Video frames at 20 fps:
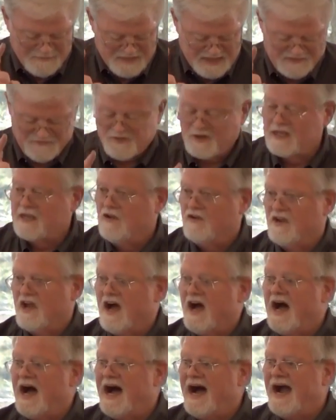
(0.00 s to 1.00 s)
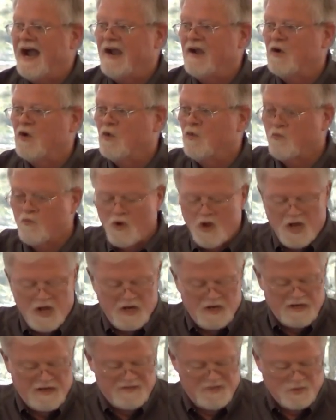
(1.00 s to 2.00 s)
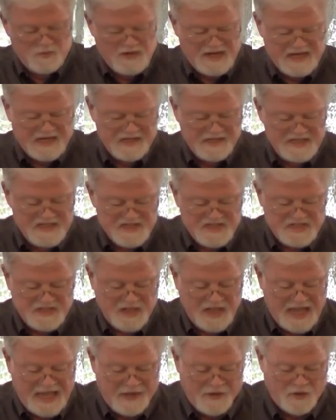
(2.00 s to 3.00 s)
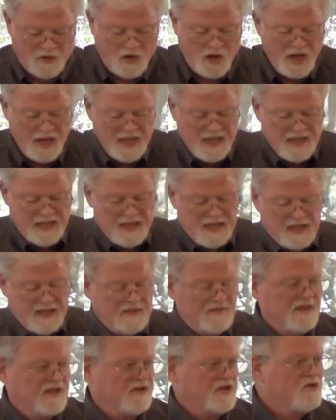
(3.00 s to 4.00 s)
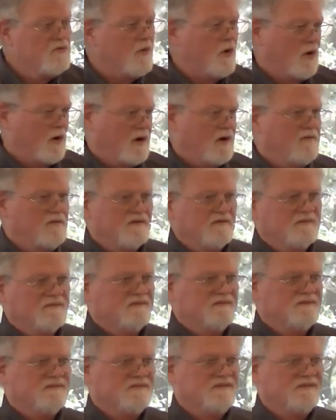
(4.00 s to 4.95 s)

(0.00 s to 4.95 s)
And I'm definitely on a higher rung of the recognition ladder than you are.